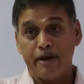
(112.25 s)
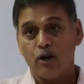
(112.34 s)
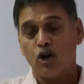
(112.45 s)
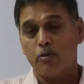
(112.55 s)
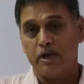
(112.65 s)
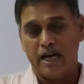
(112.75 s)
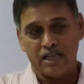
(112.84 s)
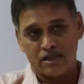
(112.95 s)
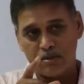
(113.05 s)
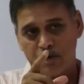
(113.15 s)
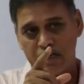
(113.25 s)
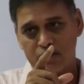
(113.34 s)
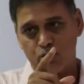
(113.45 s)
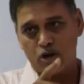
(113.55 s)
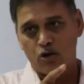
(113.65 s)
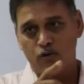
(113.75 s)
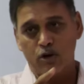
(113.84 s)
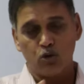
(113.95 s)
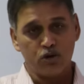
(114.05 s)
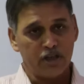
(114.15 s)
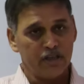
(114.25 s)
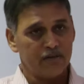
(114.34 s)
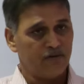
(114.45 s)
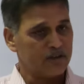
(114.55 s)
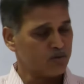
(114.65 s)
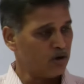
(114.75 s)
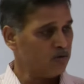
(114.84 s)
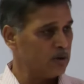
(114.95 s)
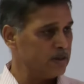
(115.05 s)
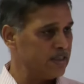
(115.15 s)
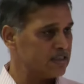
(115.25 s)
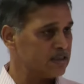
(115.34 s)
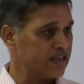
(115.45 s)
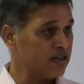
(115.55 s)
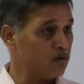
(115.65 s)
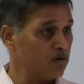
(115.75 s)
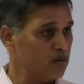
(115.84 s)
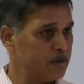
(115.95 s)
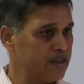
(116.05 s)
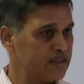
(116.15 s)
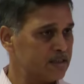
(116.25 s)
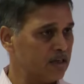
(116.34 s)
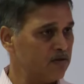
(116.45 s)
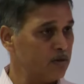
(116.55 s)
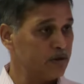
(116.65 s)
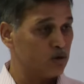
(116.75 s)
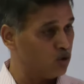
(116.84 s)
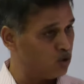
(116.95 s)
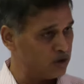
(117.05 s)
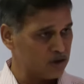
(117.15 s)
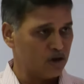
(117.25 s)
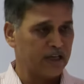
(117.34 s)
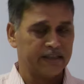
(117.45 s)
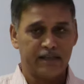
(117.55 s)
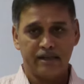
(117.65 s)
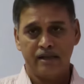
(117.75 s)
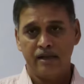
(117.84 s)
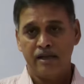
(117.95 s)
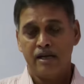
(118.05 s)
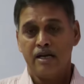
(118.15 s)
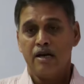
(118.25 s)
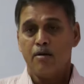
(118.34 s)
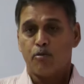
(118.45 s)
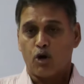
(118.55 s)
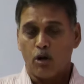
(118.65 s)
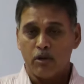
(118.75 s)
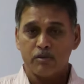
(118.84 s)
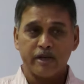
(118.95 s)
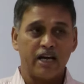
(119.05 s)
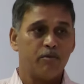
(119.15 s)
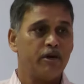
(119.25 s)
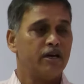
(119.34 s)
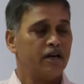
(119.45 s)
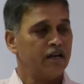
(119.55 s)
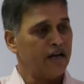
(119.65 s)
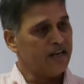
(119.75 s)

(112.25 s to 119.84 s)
may not be, as somebody has brought out 1, 2, 3, first problem will be this, second problem will be this, third will be this. No, it's not like that. Problems can be in